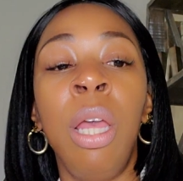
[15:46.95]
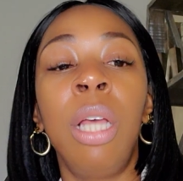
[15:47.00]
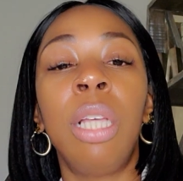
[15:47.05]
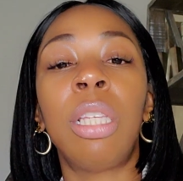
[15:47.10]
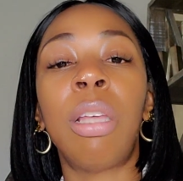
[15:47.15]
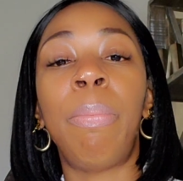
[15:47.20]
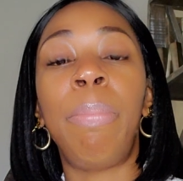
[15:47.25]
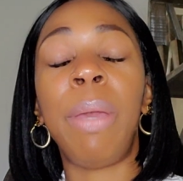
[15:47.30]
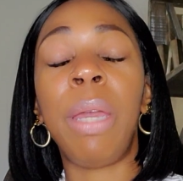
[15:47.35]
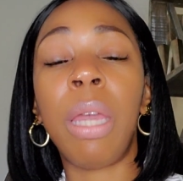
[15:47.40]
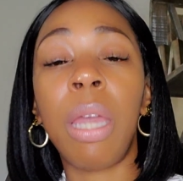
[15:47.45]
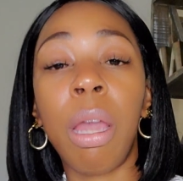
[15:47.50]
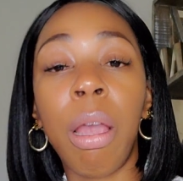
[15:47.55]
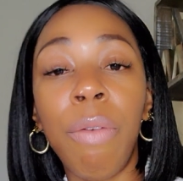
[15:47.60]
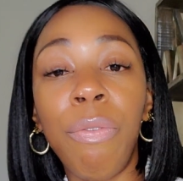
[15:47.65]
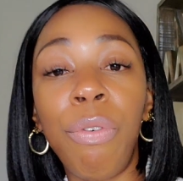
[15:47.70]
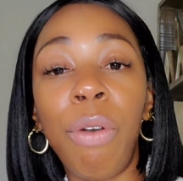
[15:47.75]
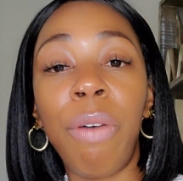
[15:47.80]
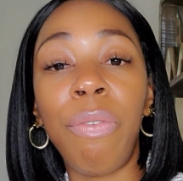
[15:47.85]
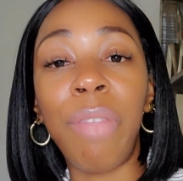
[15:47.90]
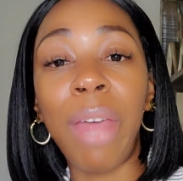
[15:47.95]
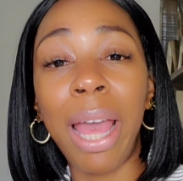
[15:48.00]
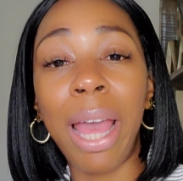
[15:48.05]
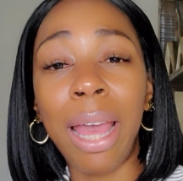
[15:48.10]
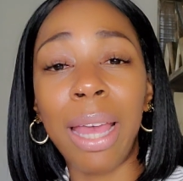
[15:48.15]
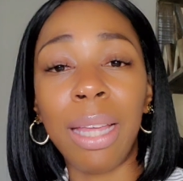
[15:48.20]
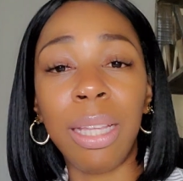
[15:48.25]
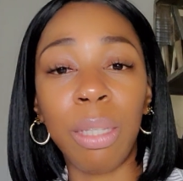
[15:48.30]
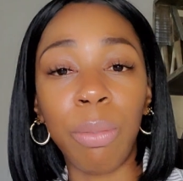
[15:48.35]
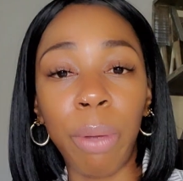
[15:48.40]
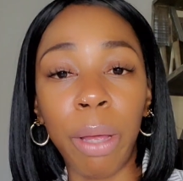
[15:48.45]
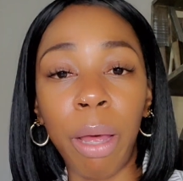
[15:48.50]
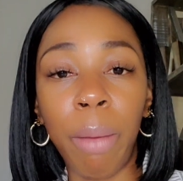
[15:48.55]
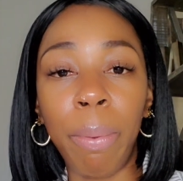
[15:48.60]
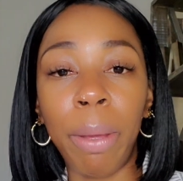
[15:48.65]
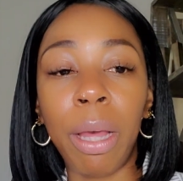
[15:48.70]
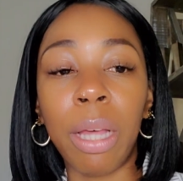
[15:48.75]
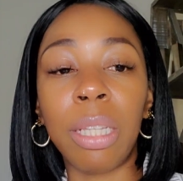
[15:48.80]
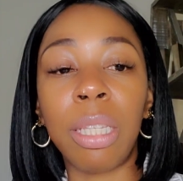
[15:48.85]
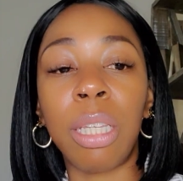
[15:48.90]
So be careful of that as well,
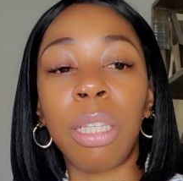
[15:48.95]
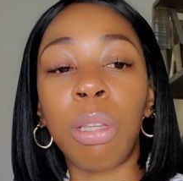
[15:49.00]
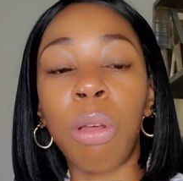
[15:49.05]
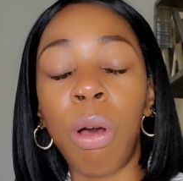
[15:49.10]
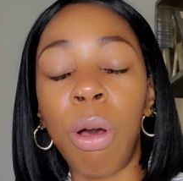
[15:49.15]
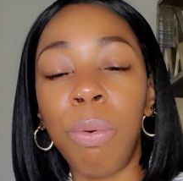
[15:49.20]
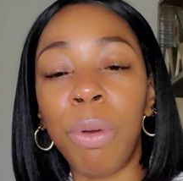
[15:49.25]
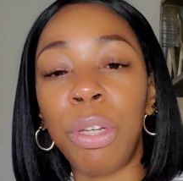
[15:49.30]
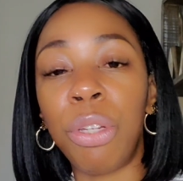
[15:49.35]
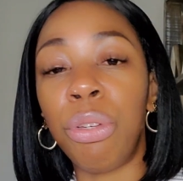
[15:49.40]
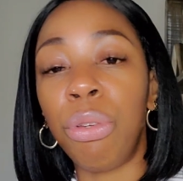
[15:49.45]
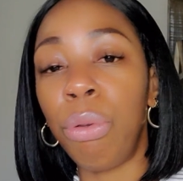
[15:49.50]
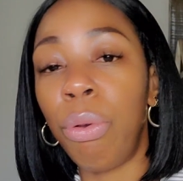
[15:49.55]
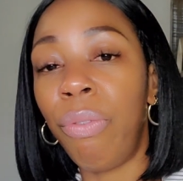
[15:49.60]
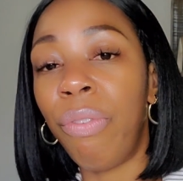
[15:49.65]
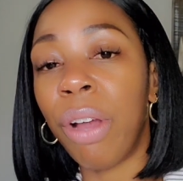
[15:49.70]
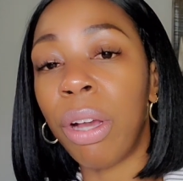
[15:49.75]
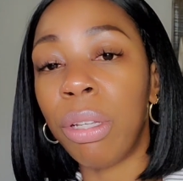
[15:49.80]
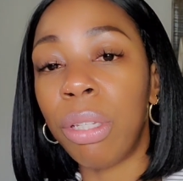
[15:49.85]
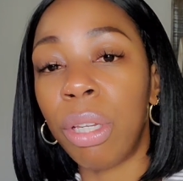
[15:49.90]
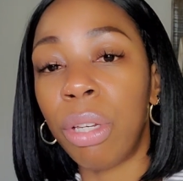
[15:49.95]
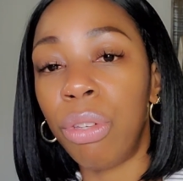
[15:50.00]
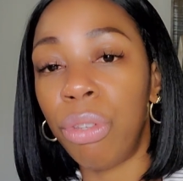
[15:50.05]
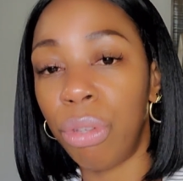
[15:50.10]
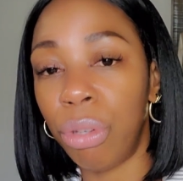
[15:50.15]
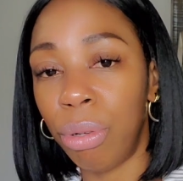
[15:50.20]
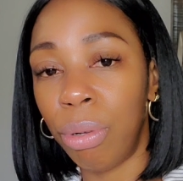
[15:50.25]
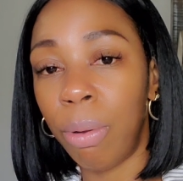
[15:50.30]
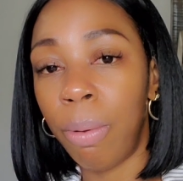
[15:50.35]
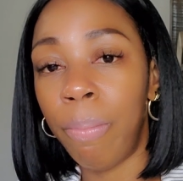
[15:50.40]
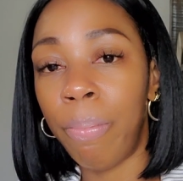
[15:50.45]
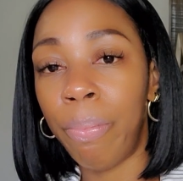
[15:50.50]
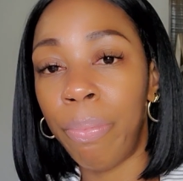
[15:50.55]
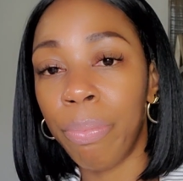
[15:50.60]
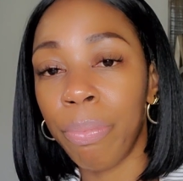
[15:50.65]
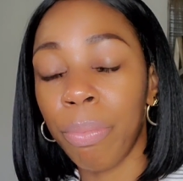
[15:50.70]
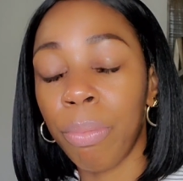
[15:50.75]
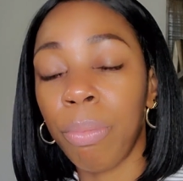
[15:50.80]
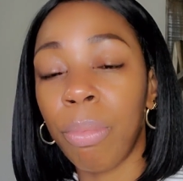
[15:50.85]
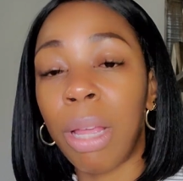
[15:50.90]
because it's always you versus you,
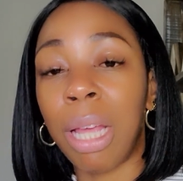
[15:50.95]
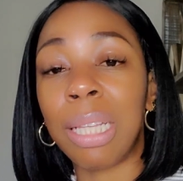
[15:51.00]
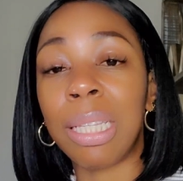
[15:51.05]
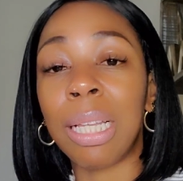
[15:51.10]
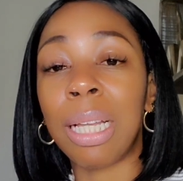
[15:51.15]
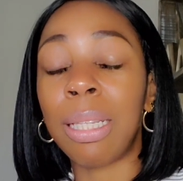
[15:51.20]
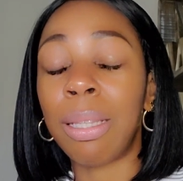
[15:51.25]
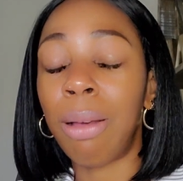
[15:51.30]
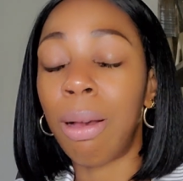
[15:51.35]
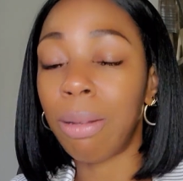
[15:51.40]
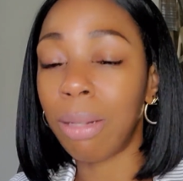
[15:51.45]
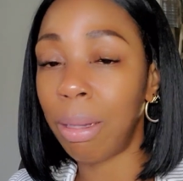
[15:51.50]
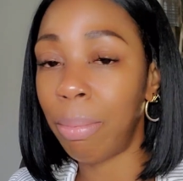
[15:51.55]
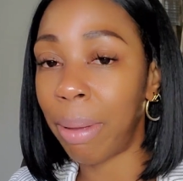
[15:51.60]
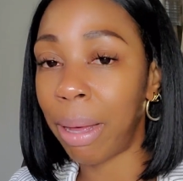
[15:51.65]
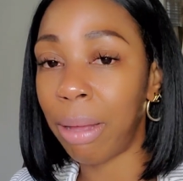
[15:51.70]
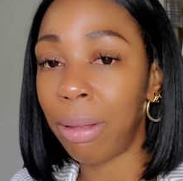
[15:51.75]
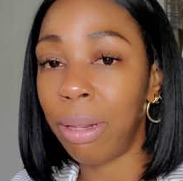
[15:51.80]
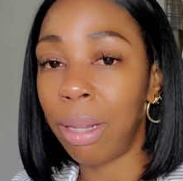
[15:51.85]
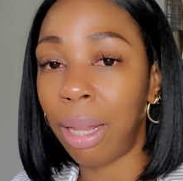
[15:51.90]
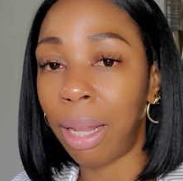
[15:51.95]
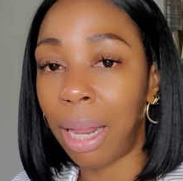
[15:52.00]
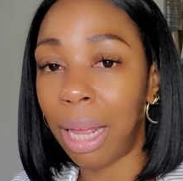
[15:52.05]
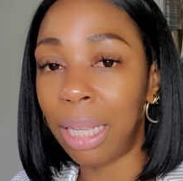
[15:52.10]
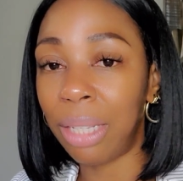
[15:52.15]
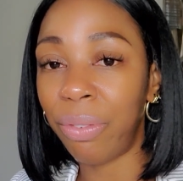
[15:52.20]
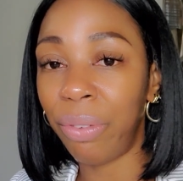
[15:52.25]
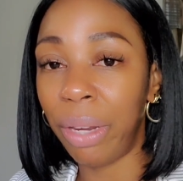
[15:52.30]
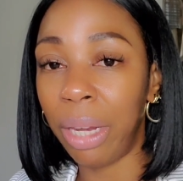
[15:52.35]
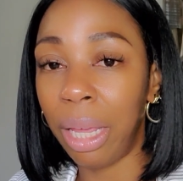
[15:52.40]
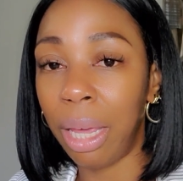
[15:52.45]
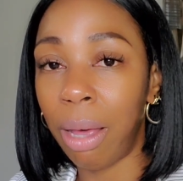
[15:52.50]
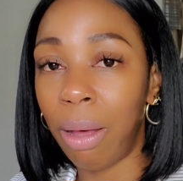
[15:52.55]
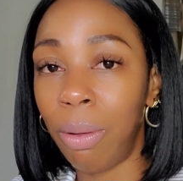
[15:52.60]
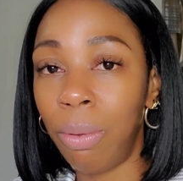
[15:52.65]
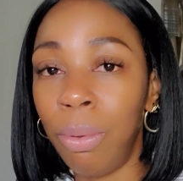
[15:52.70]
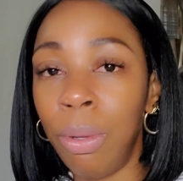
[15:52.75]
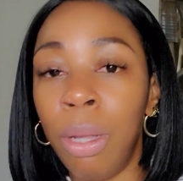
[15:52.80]
as I talked about in the last video.